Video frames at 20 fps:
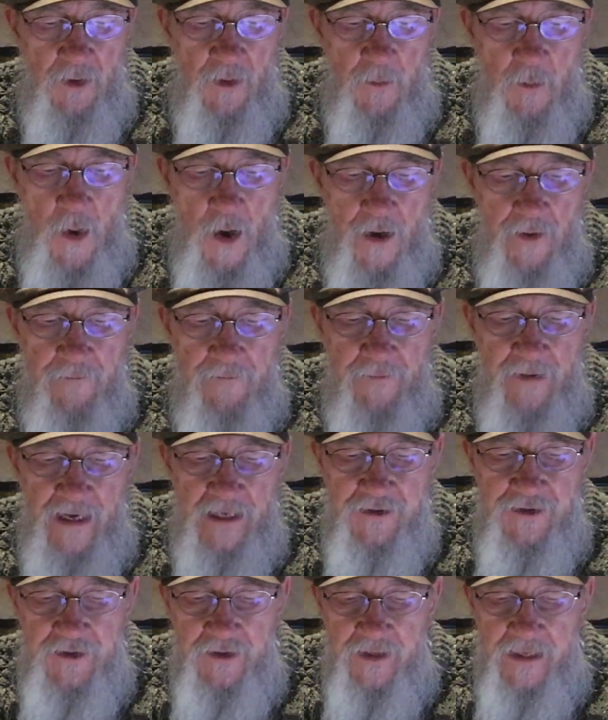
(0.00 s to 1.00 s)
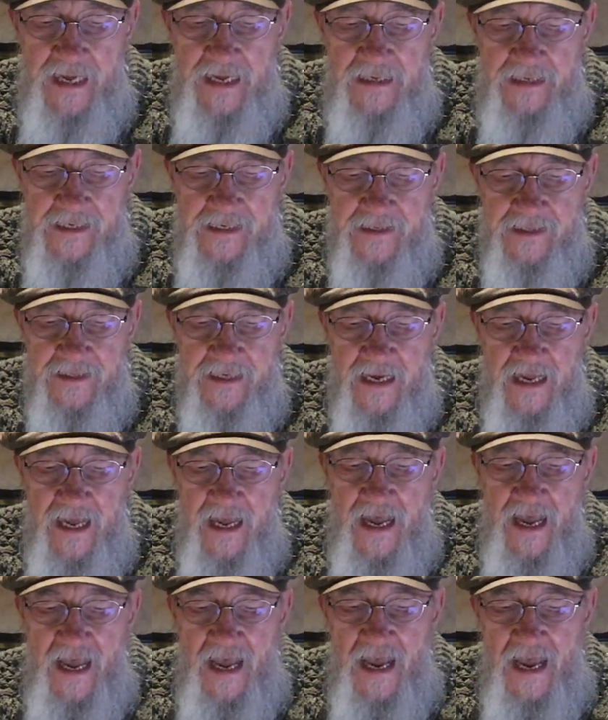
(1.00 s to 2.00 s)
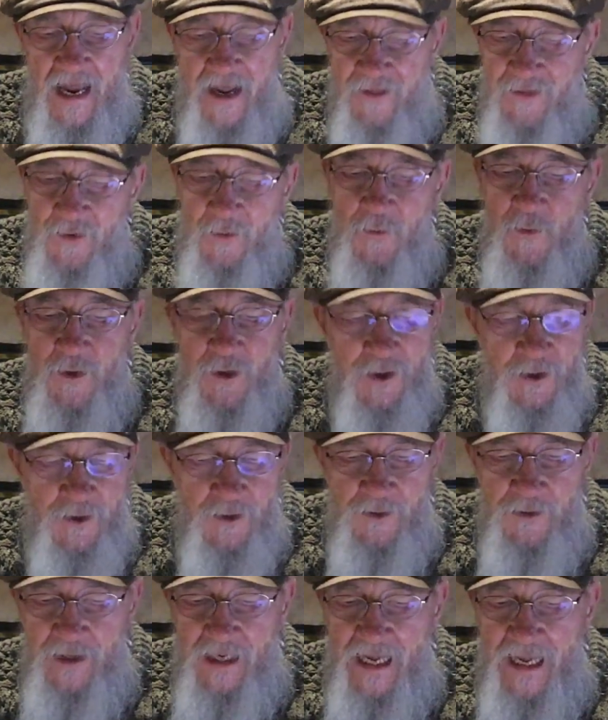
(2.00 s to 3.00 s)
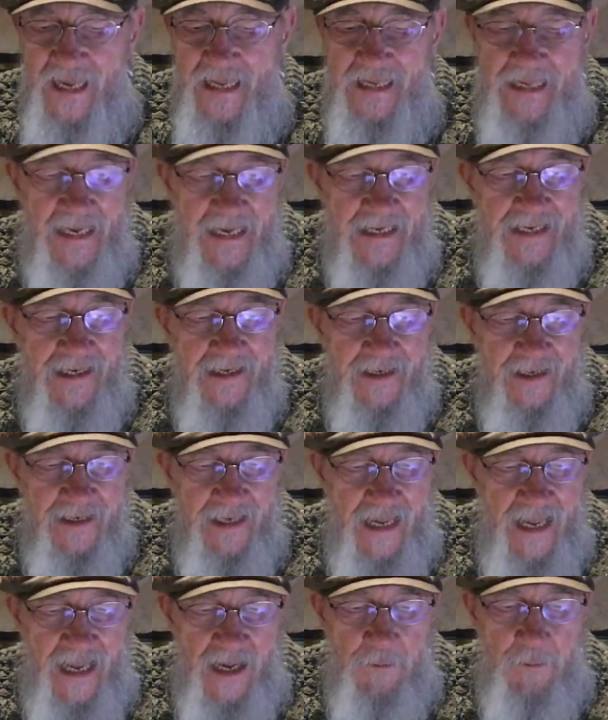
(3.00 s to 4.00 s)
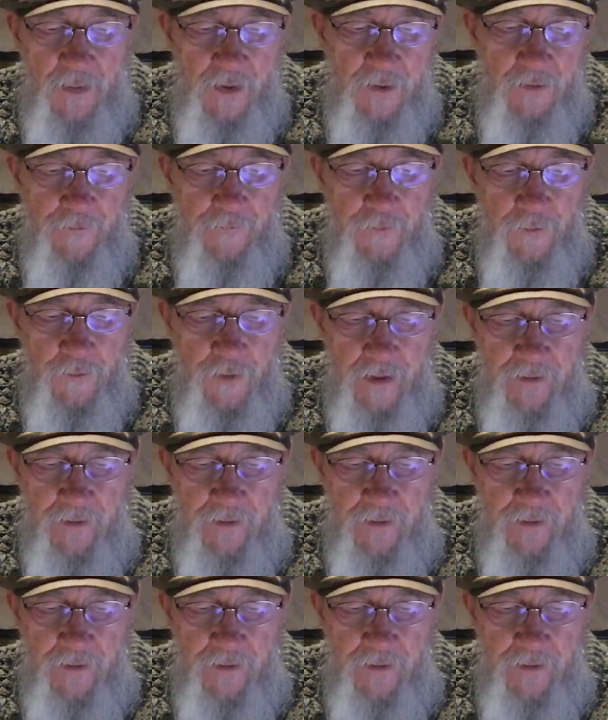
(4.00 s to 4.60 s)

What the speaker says: their modified shillelaghs, and the world gained a beautiful